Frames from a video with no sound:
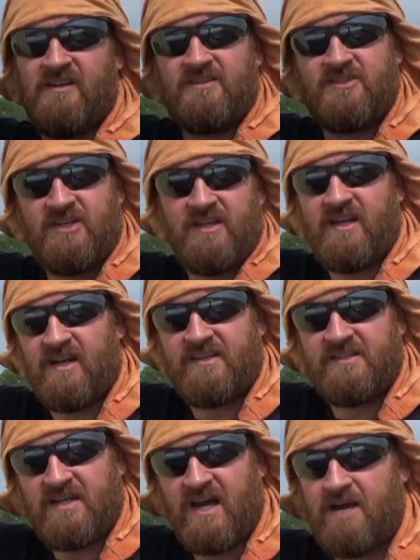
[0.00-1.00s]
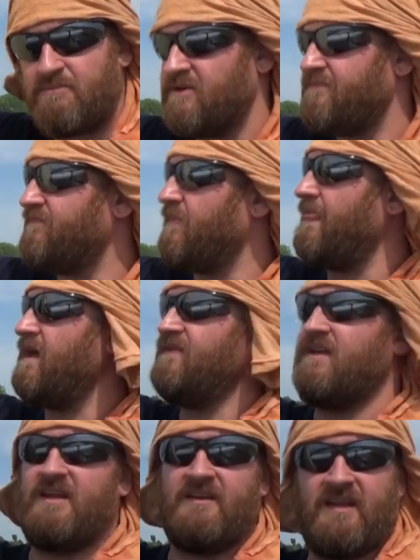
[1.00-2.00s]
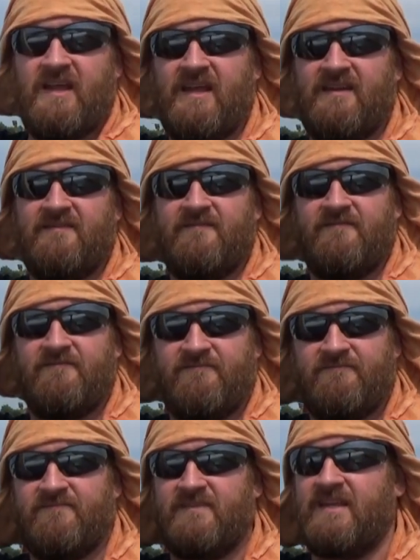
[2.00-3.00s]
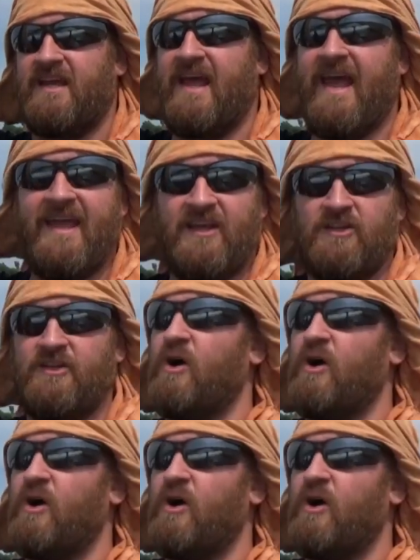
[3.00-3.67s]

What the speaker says: sheeting on the top, and then kind of angle